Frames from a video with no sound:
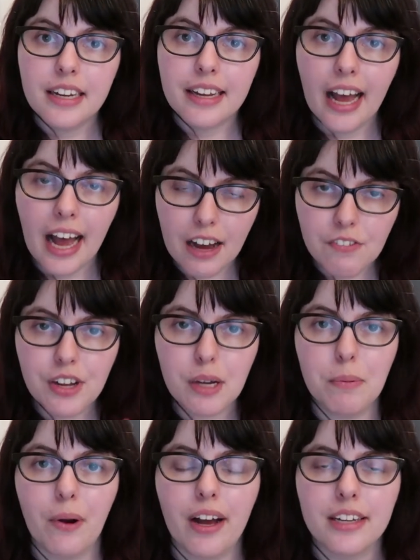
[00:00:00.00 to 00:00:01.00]

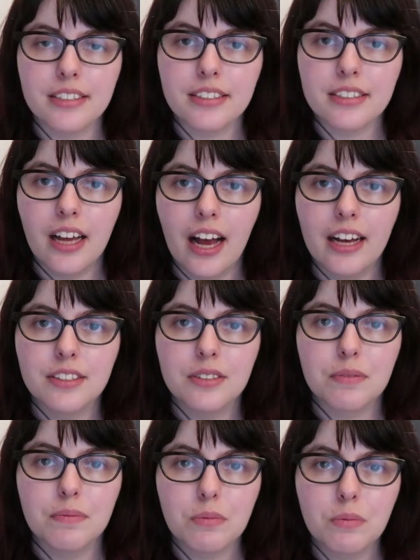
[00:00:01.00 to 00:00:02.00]
Cafe Press has